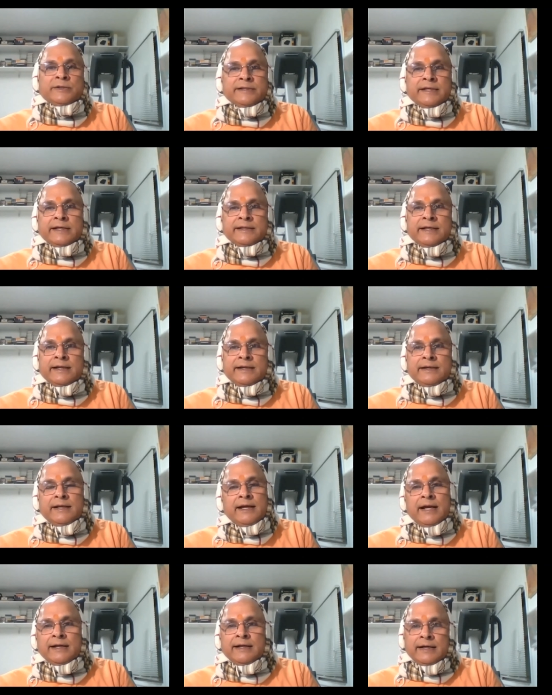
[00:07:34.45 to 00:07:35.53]
check that
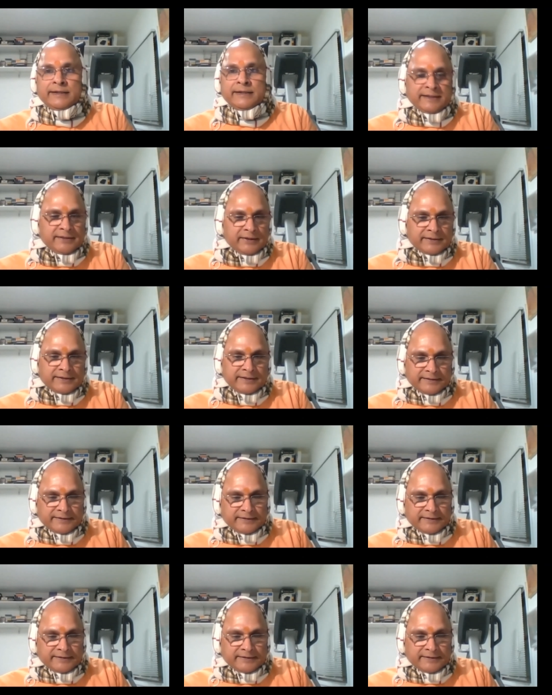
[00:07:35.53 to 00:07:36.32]
and attain success.